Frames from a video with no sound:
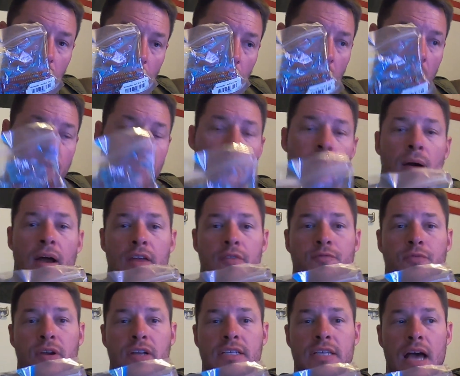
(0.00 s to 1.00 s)
And everybody
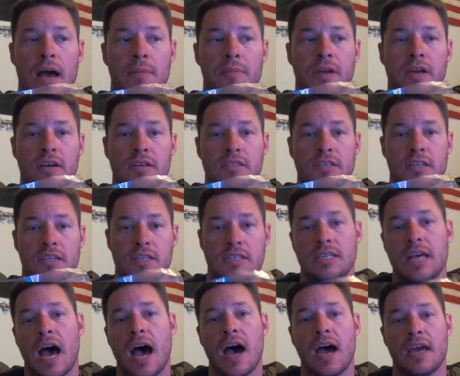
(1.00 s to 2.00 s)
freaks out because of the
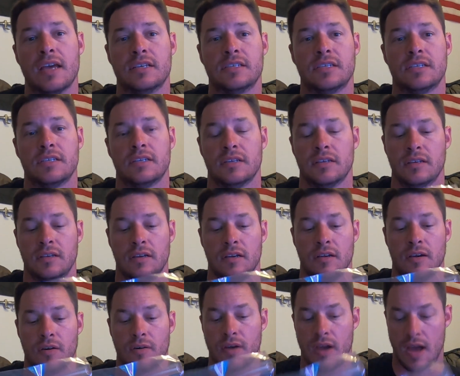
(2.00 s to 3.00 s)
size,
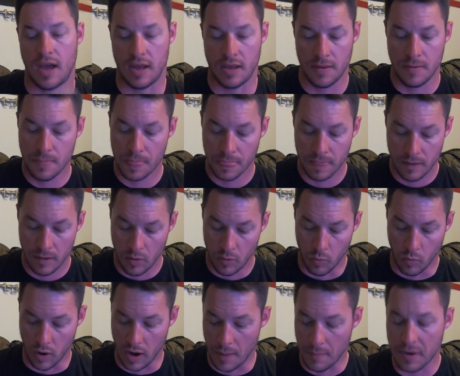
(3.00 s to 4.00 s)
okay?
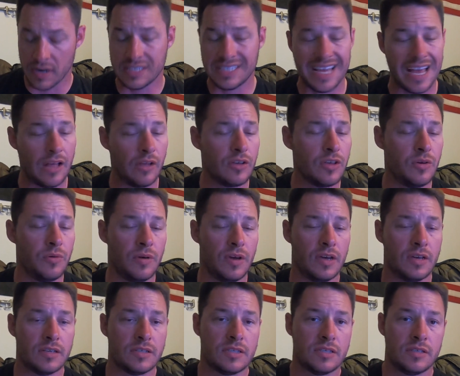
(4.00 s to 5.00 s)
What I'm going to tell you
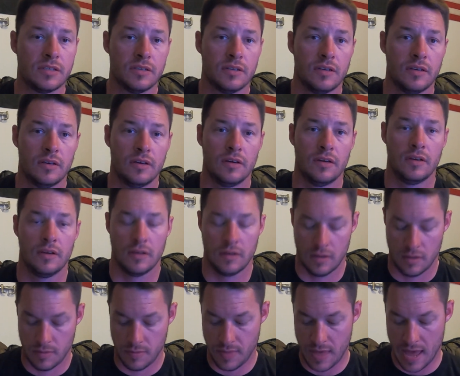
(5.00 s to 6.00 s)
is
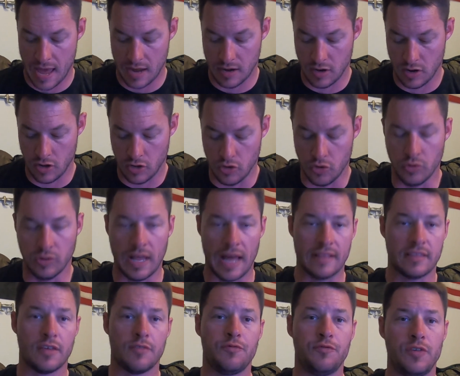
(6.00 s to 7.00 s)
that you
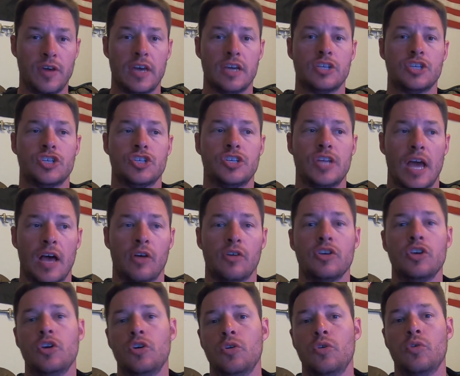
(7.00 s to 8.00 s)
let the fish tell
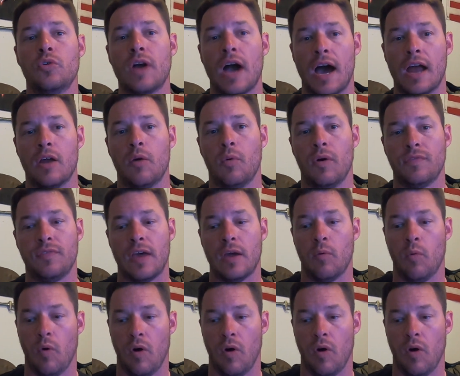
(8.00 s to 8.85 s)
you kind of what they